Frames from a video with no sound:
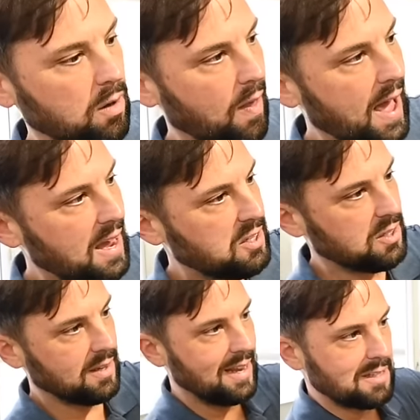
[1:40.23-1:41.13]

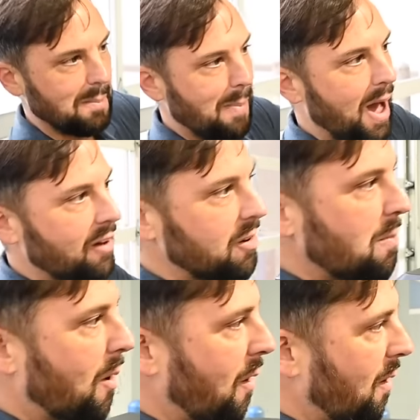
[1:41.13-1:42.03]
glass as the Pottery
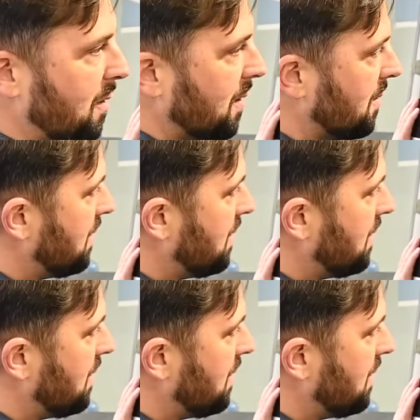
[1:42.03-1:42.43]
Barn